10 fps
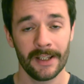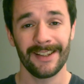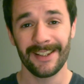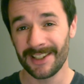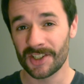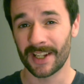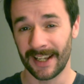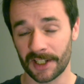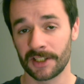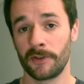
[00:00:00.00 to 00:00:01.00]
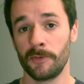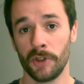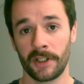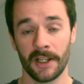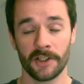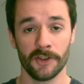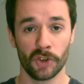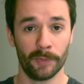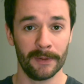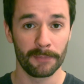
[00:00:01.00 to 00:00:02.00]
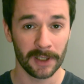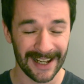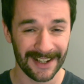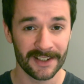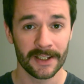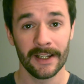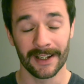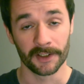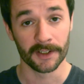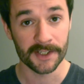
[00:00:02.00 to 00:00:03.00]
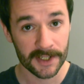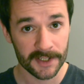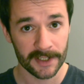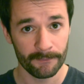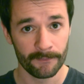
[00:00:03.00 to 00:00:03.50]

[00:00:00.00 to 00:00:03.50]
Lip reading: each act of communication should be planned and consistent.